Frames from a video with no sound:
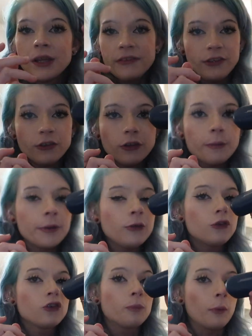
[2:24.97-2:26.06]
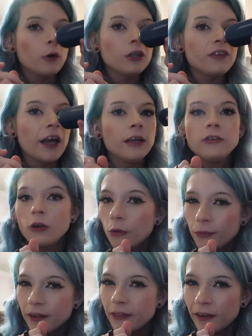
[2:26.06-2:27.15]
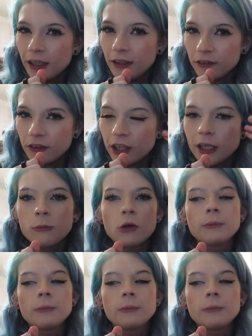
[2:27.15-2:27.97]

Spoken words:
These are the Bose Sports. I don't think they exist anymore.